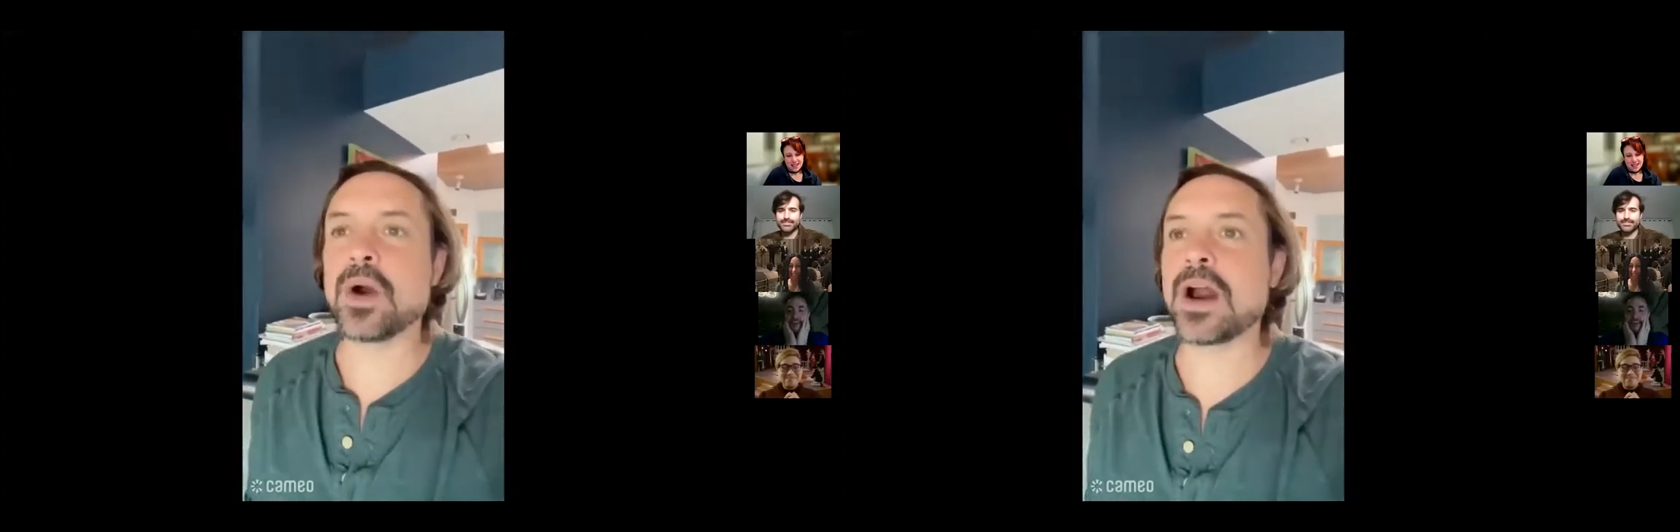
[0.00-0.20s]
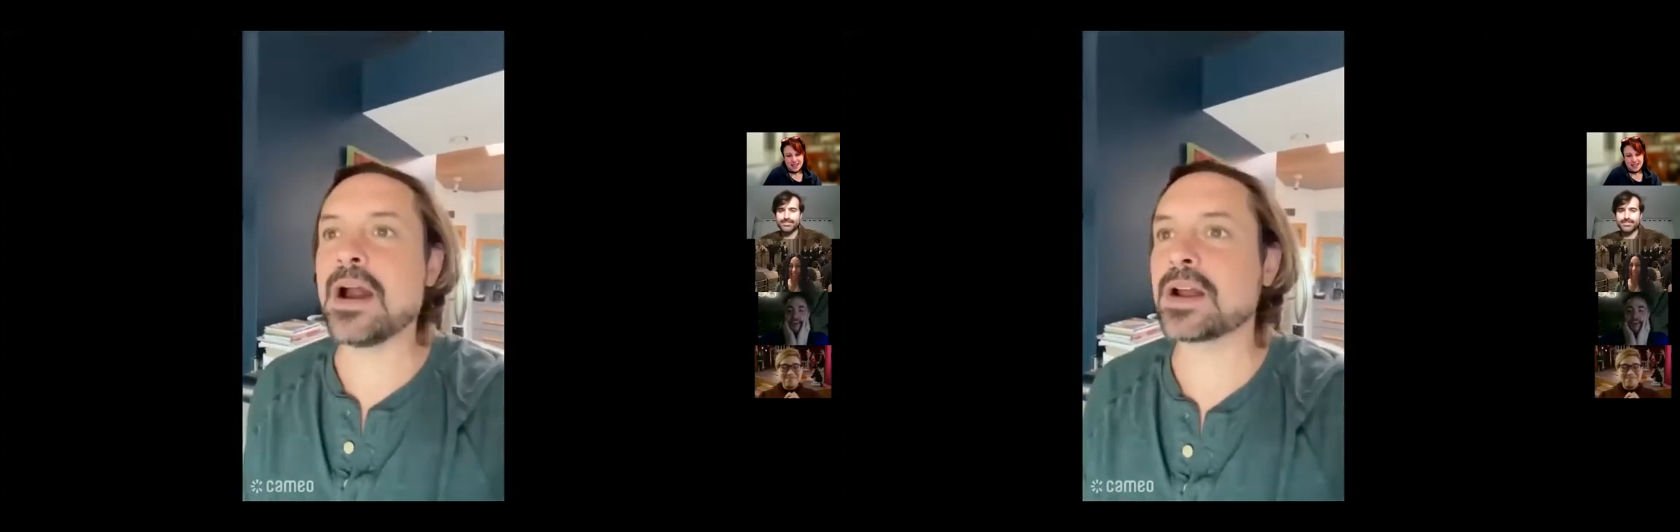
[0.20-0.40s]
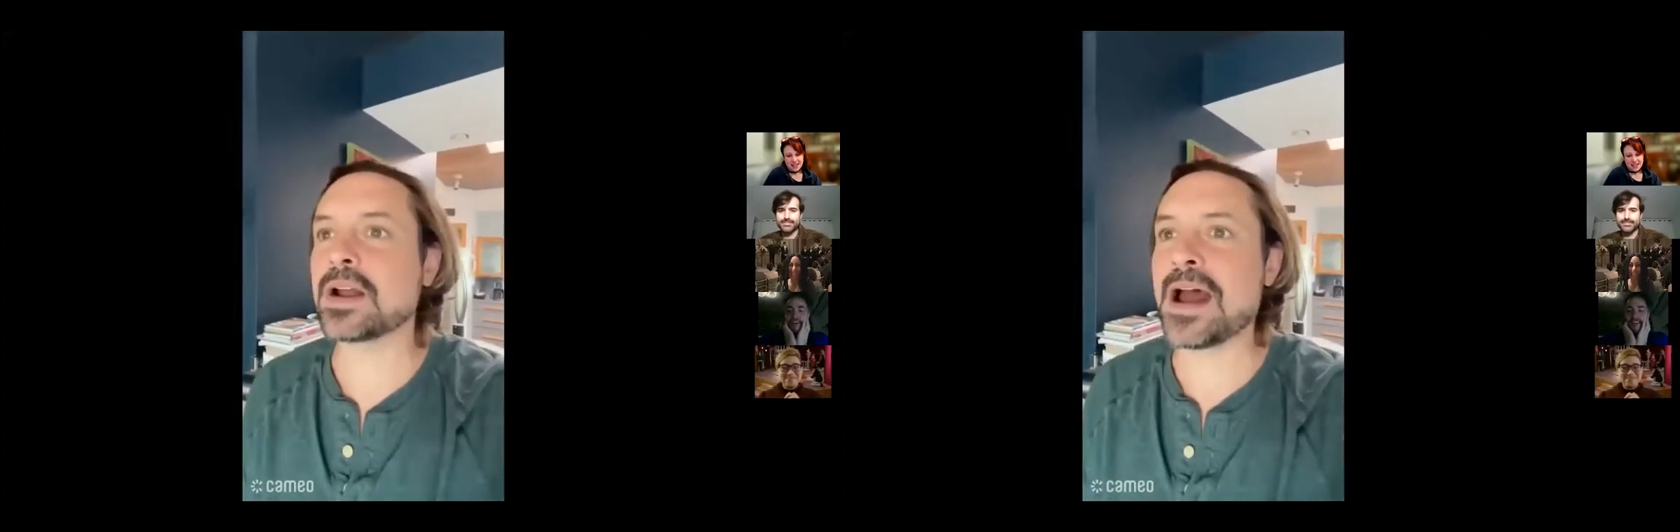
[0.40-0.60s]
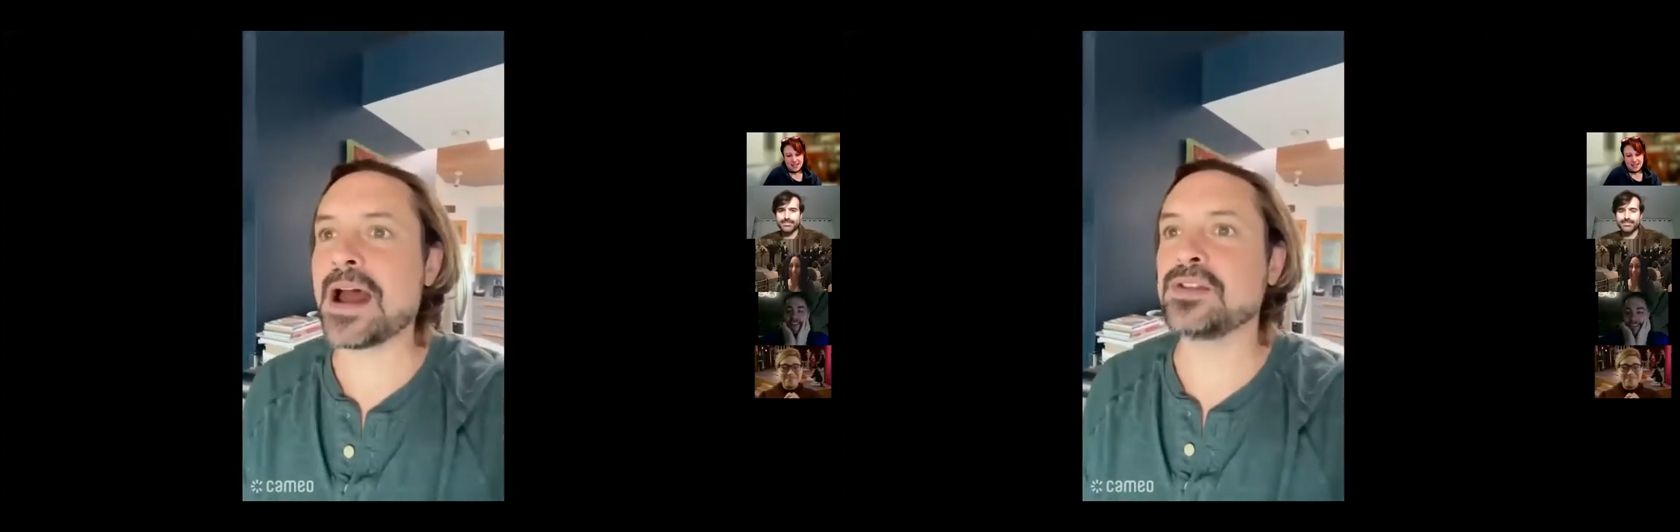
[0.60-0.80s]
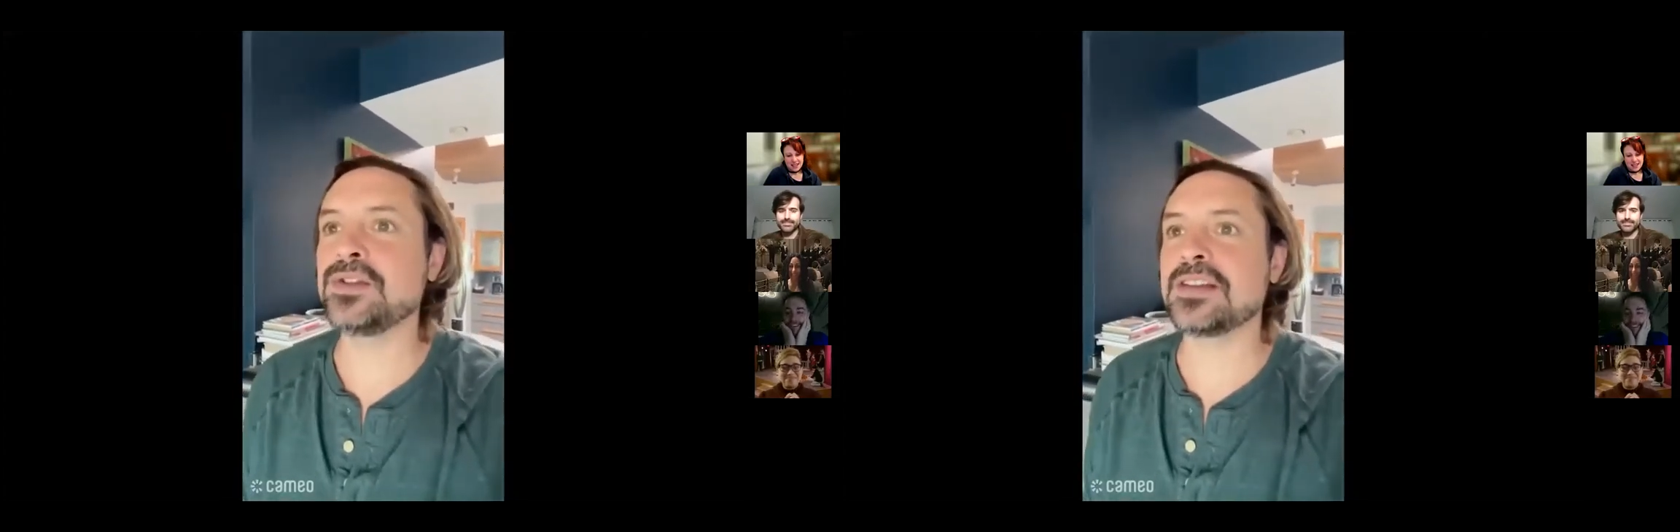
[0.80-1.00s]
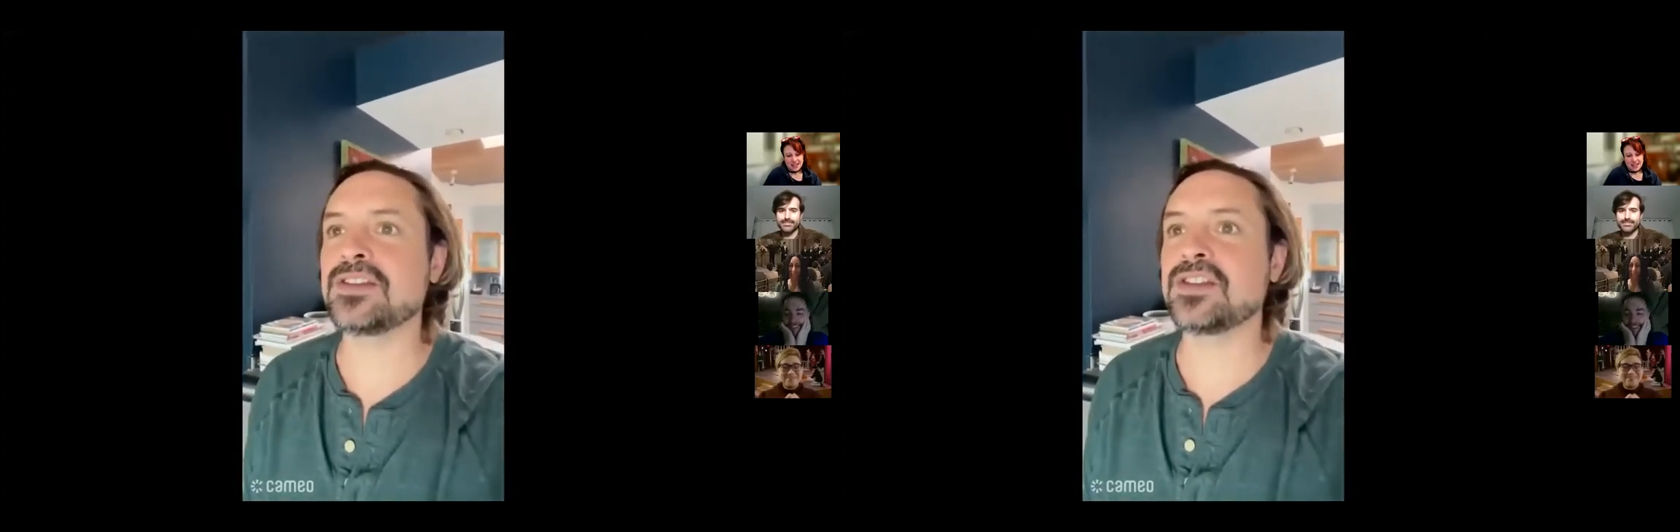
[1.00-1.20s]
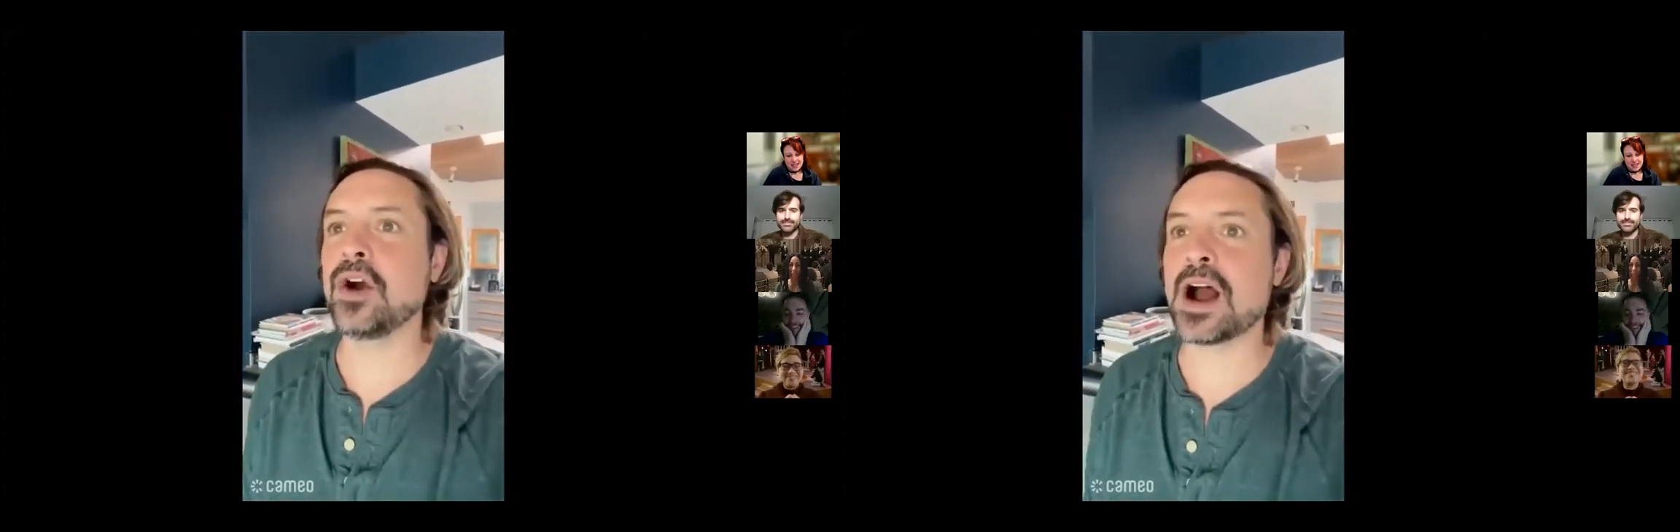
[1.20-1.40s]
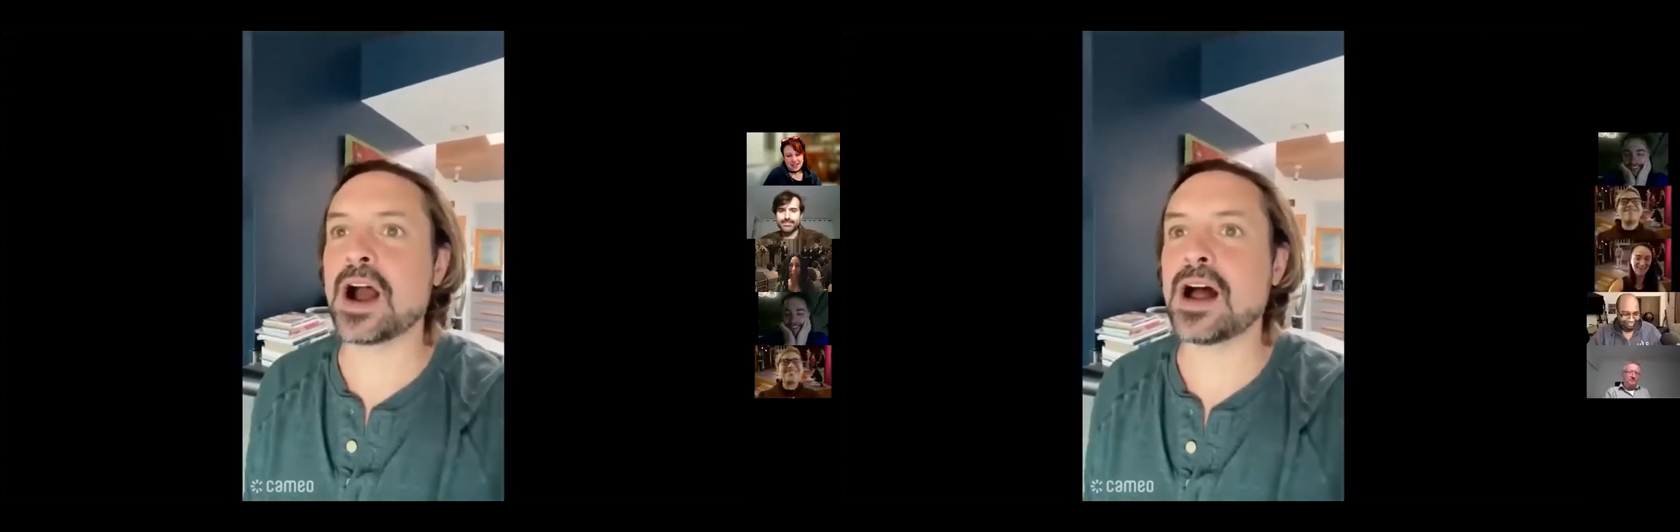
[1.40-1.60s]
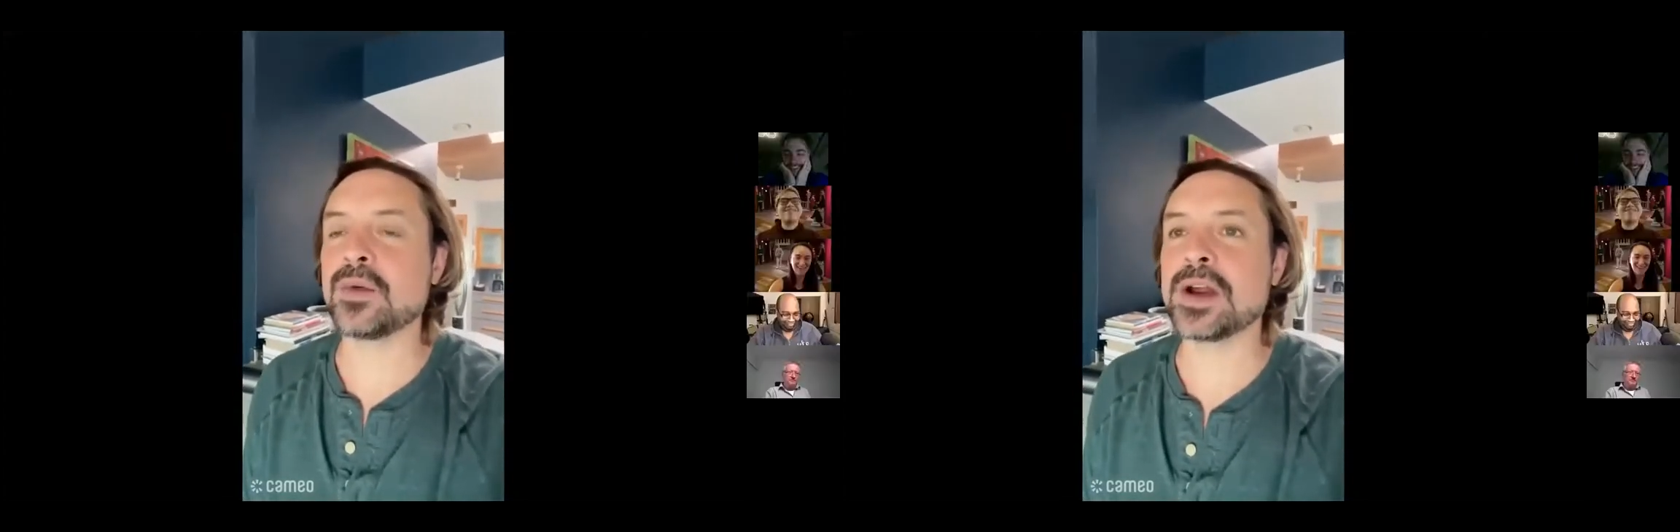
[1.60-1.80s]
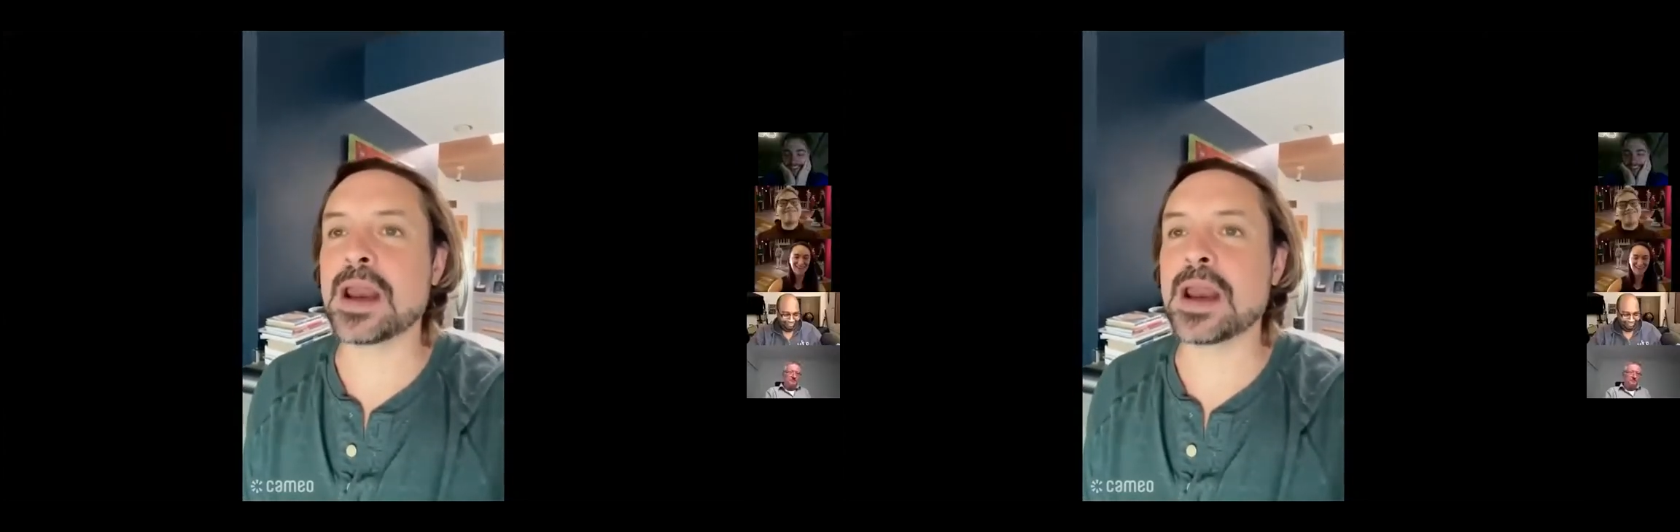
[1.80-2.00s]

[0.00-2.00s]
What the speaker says: where Eric Matthews gets to go to Hollywood